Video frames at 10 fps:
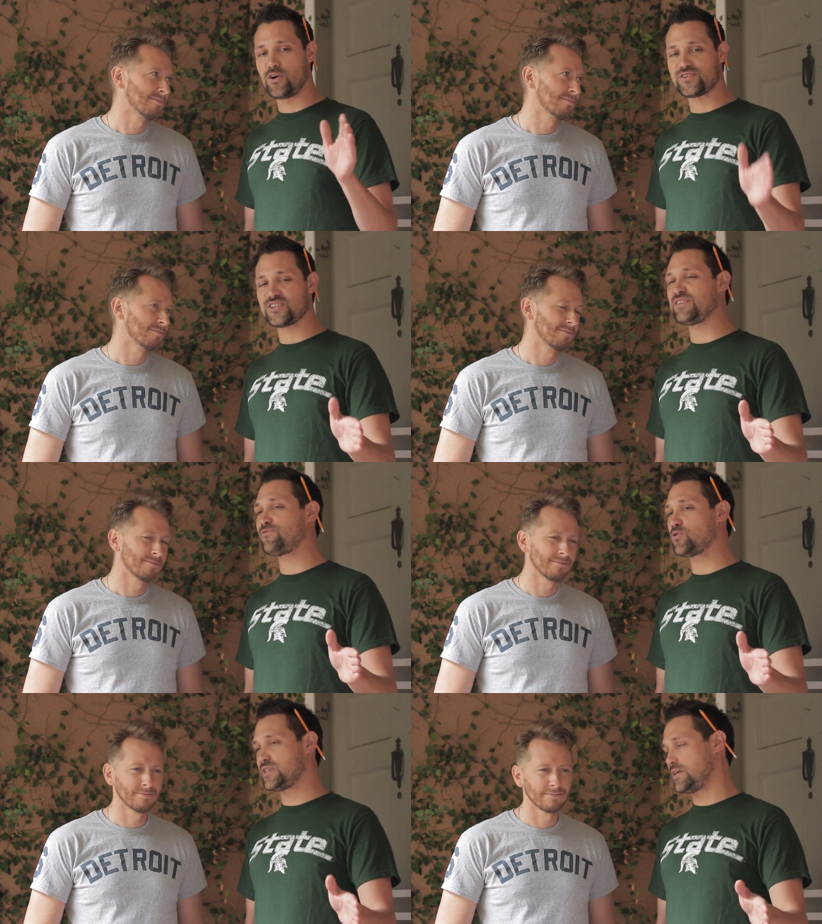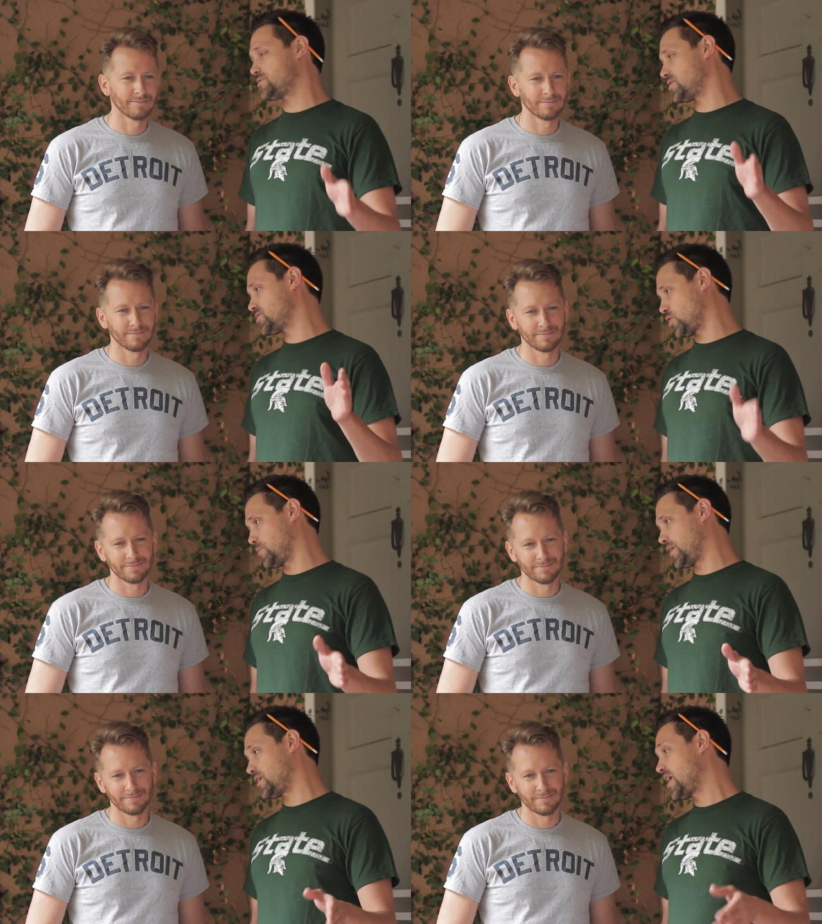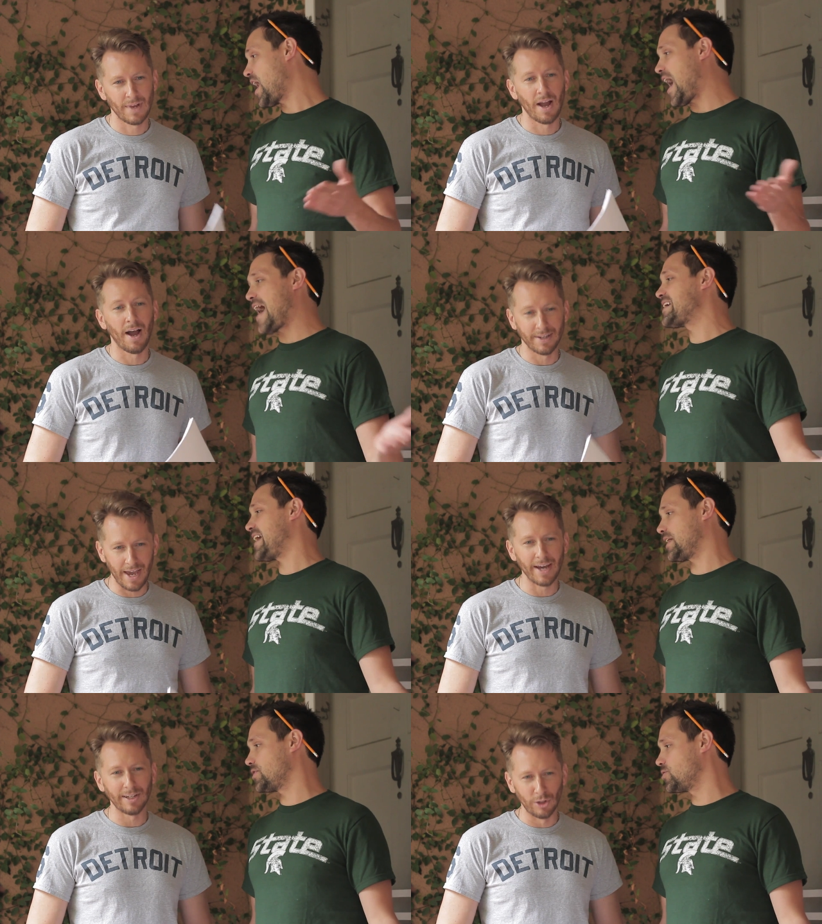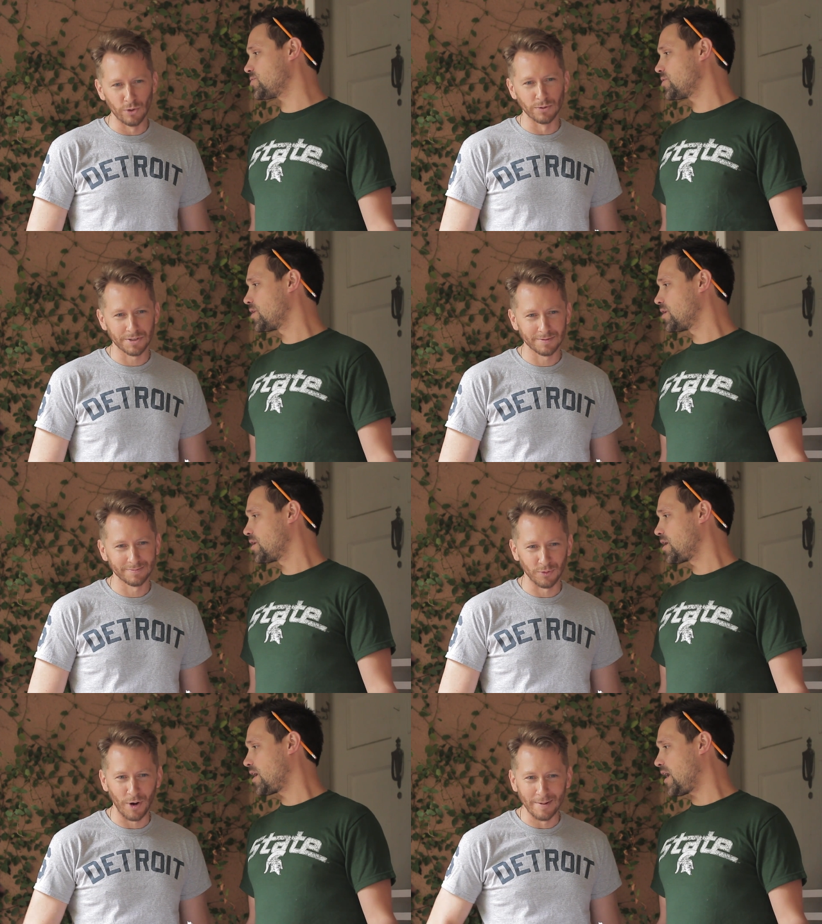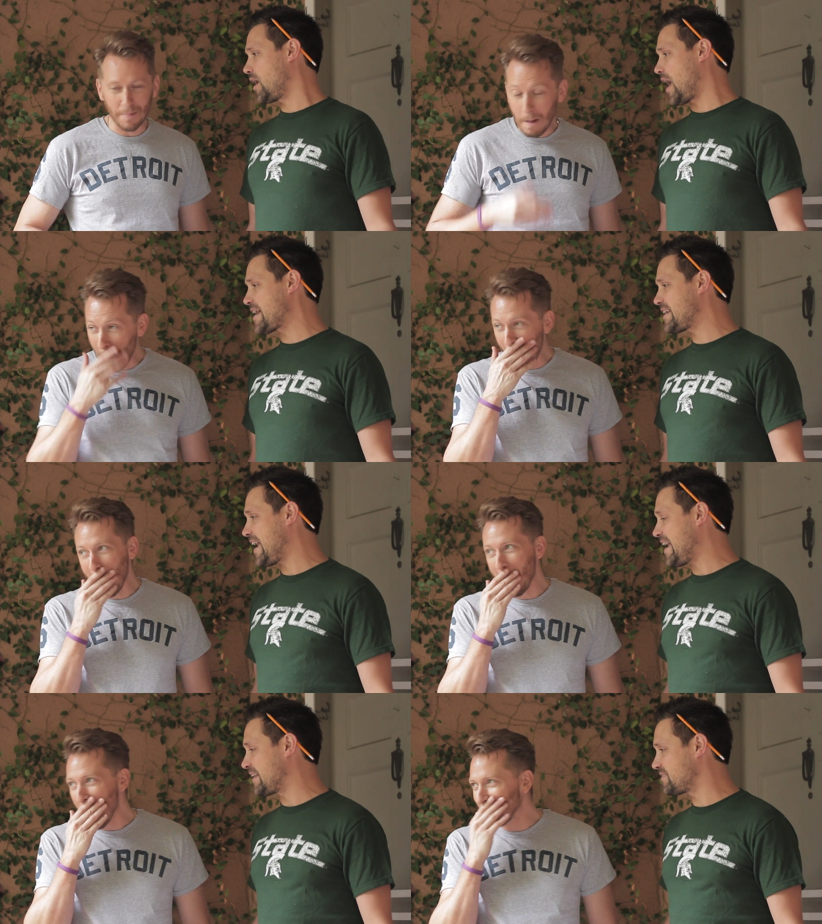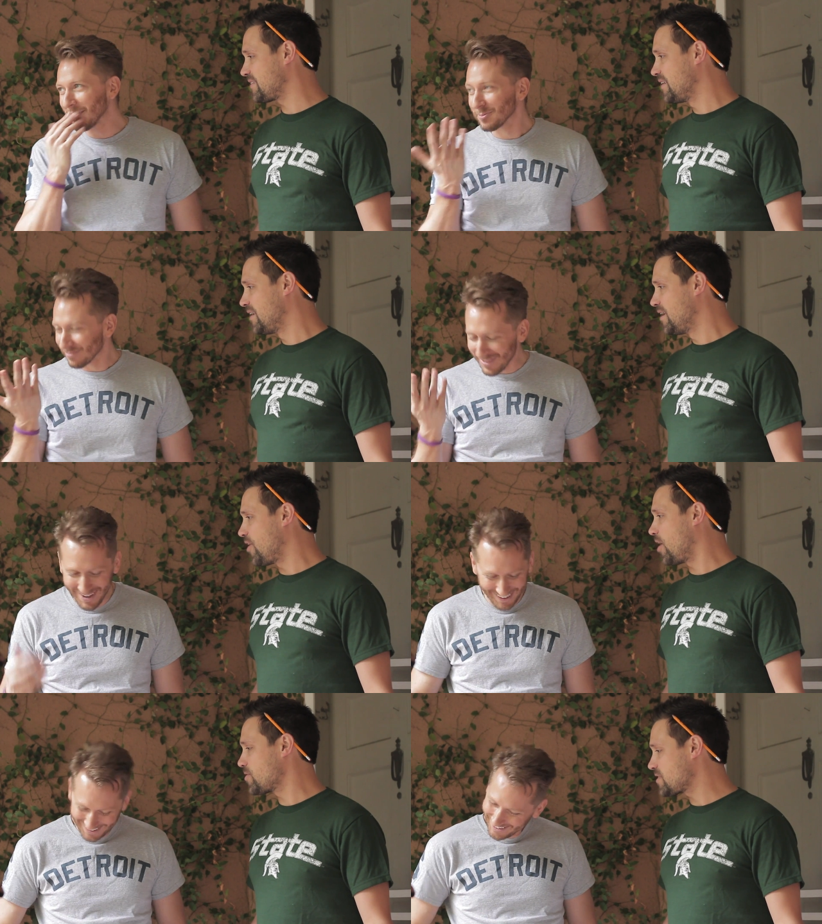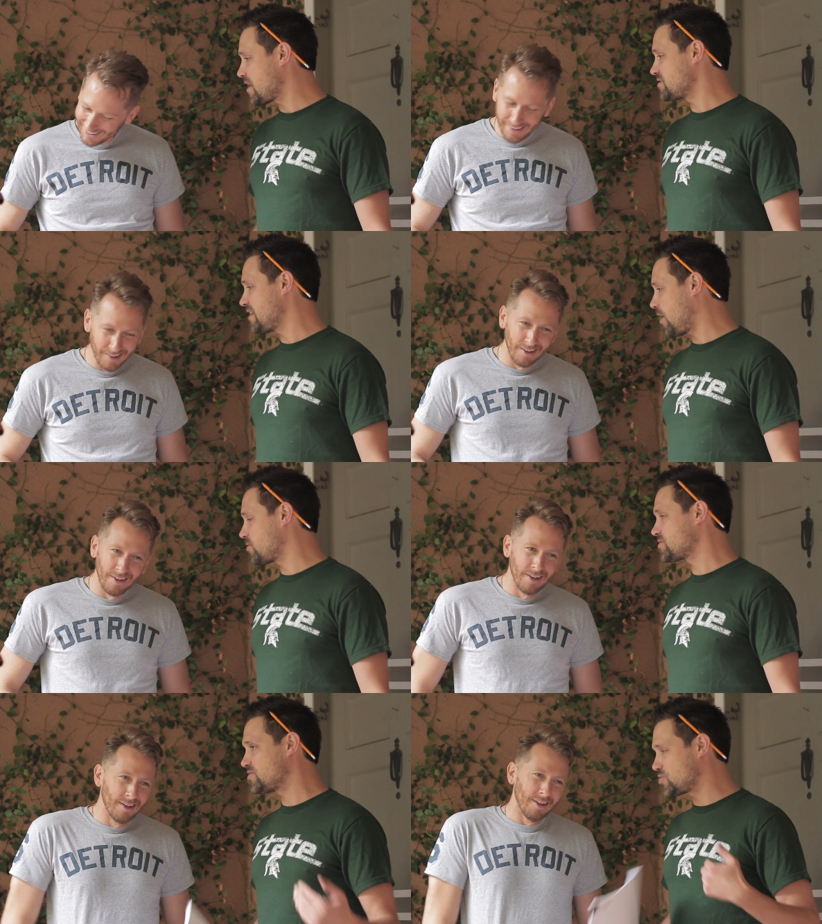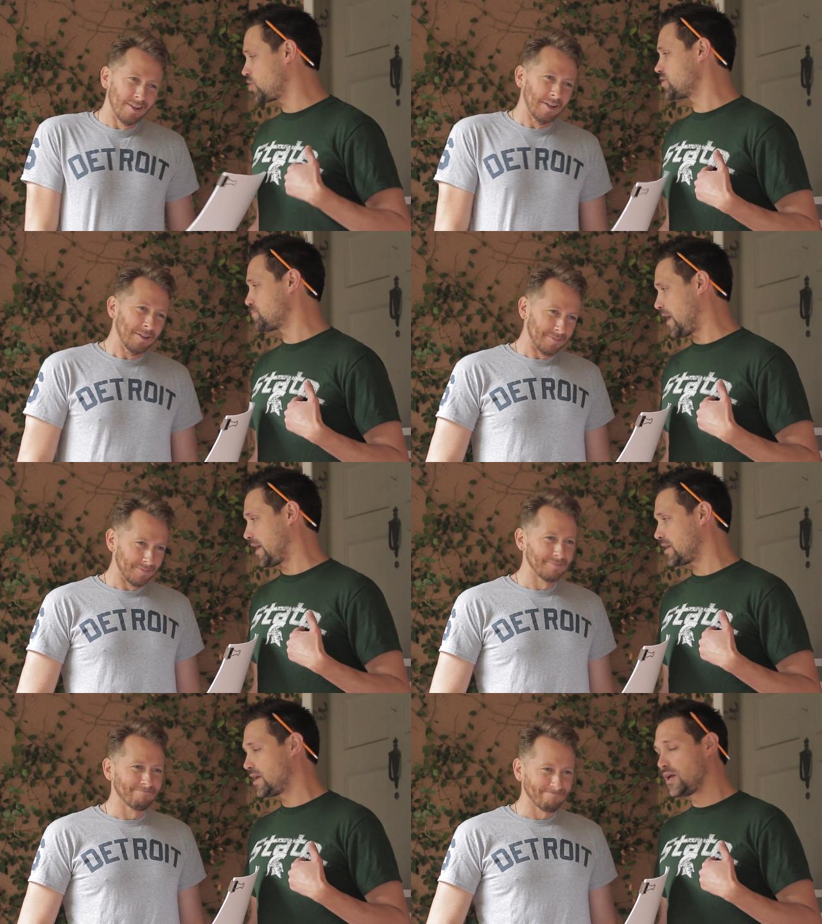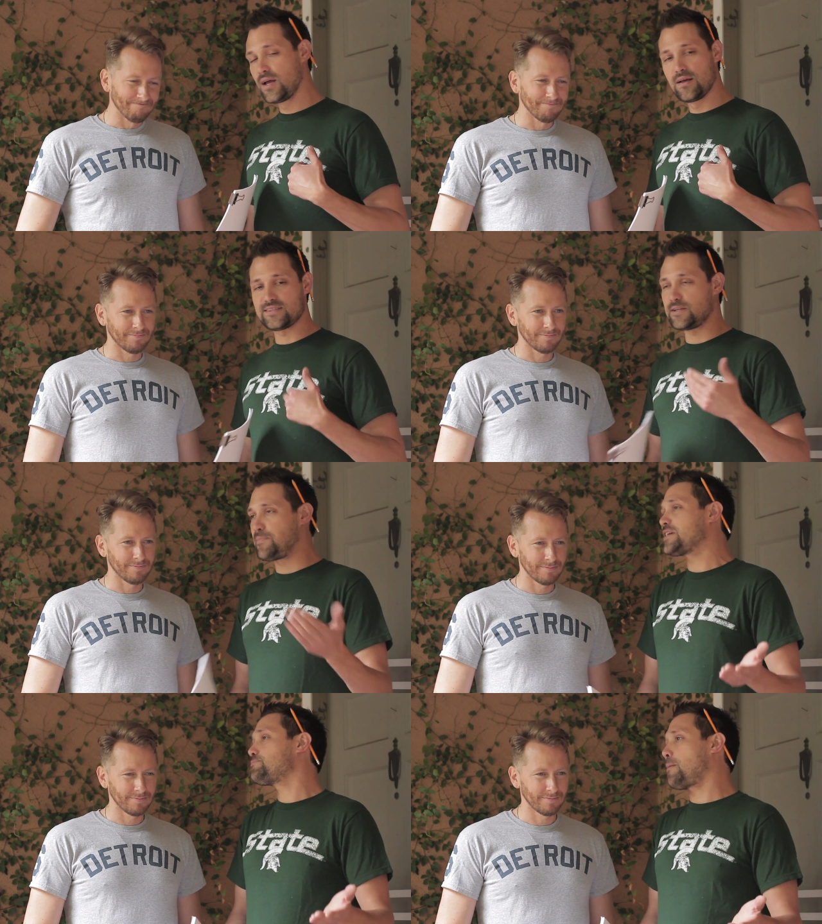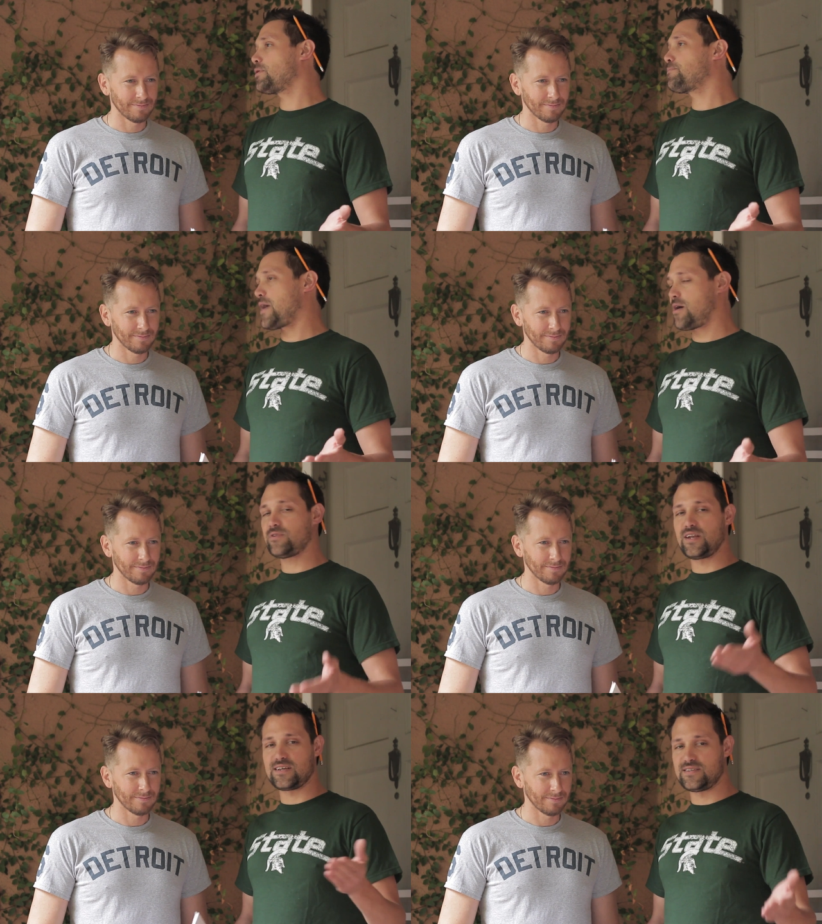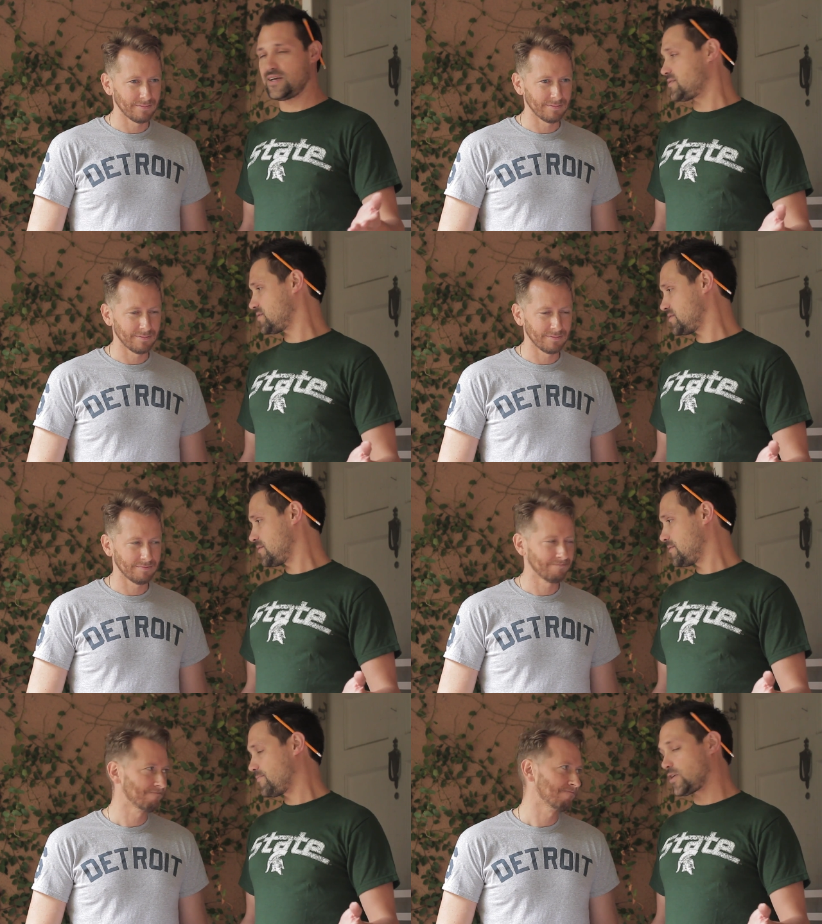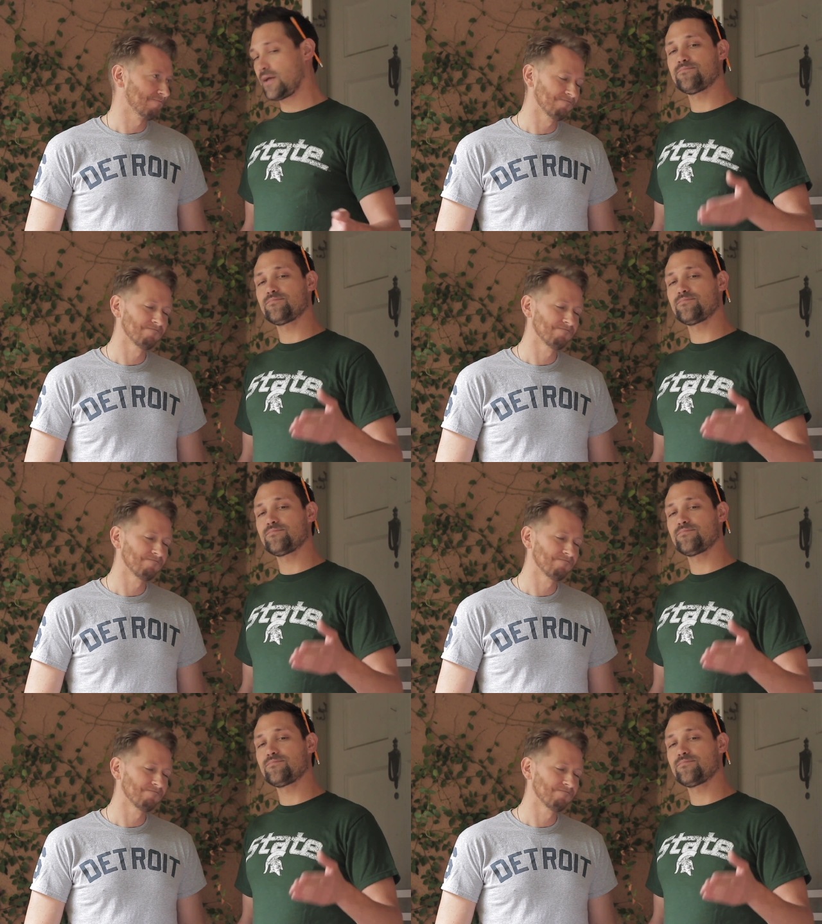Speaker 1: 64 teams in the tournament. I, I can't, can't lose. lose. Right. I can't. The $100,000 is as good as mine. It's the biggest public payout that exists. Okay.